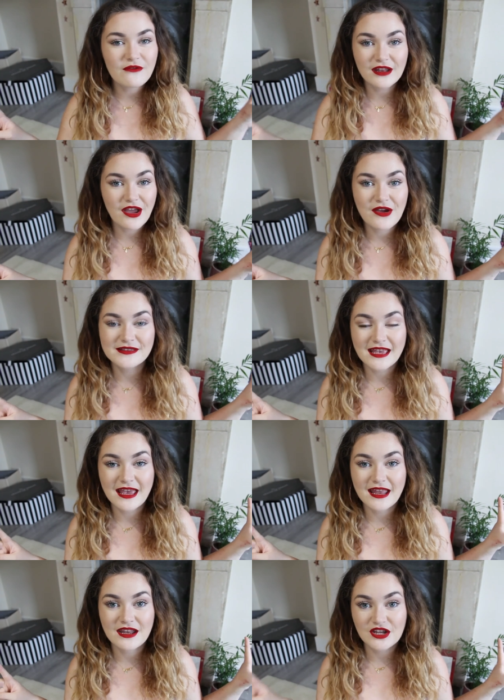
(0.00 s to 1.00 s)
videos
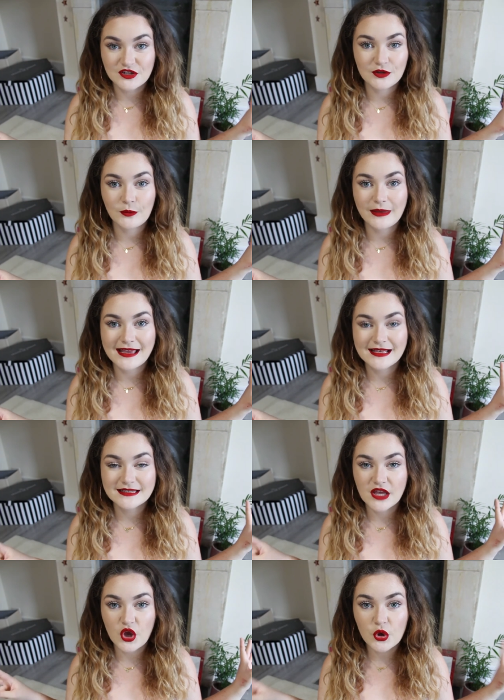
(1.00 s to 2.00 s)
in two weeks.